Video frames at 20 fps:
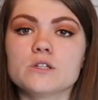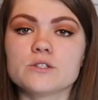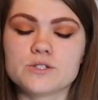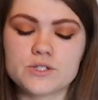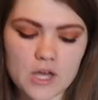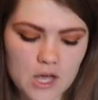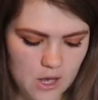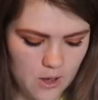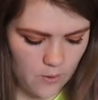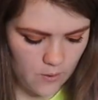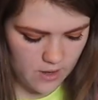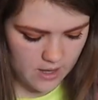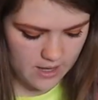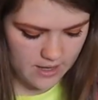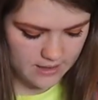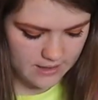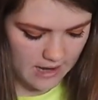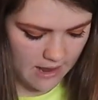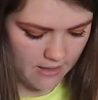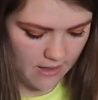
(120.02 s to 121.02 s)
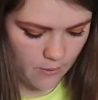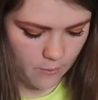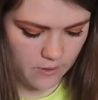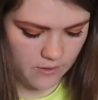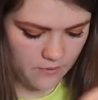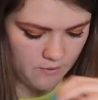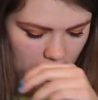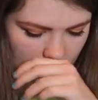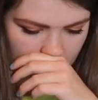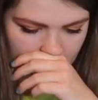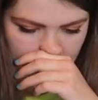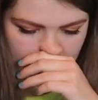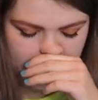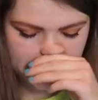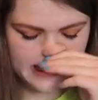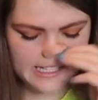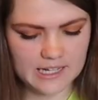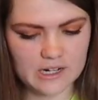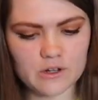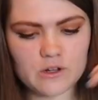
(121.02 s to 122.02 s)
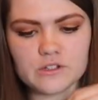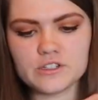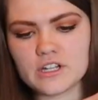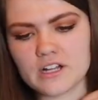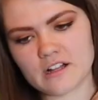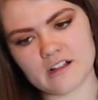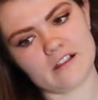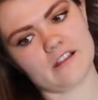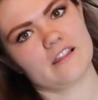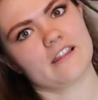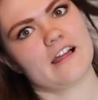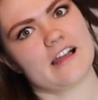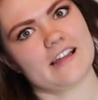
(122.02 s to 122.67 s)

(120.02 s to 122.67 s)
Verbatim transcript: So, now that we've got that settled,